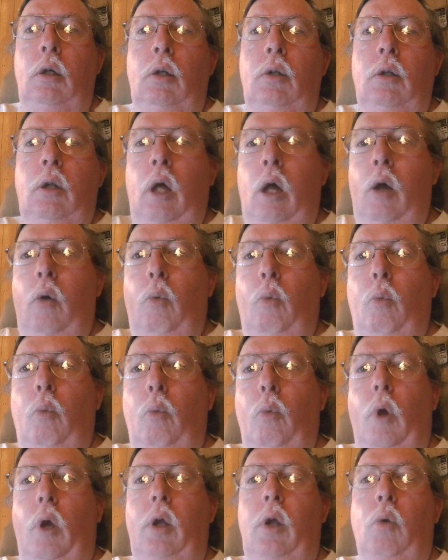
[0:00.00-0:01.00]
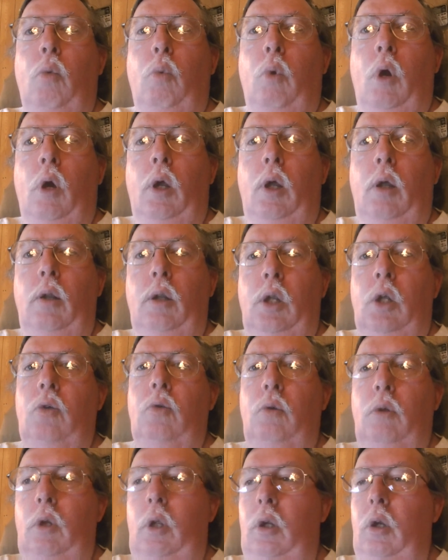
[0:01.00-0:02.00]
Not while you're working,
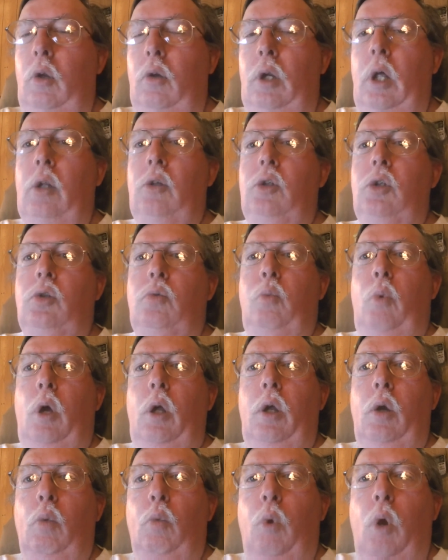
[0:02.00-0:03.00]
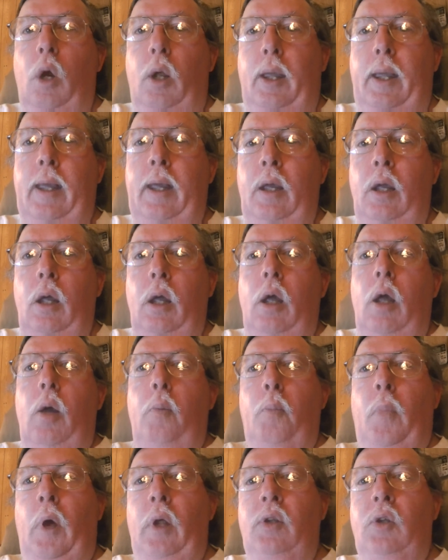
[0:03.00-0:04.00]
you know, not just while you're working,
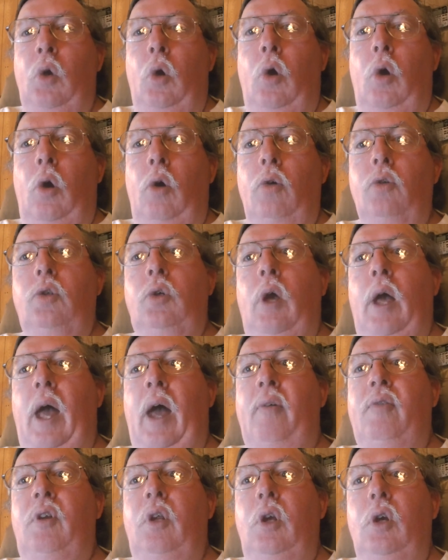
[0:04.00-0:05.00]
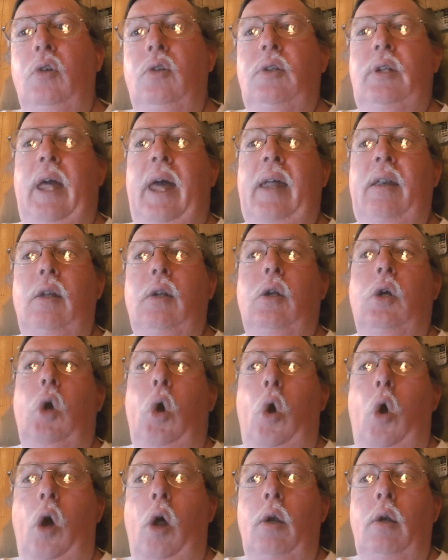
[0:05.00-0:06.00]
but also after you're dead and
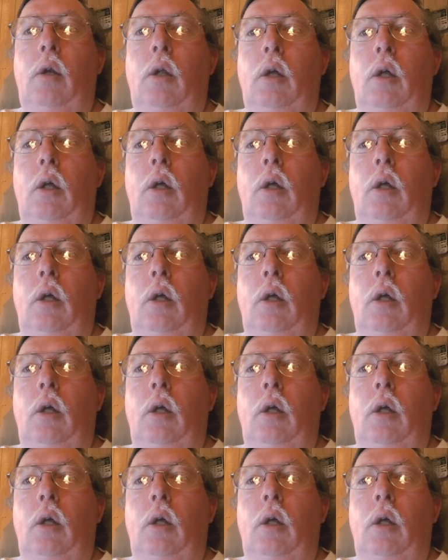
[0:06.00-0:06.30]
gone.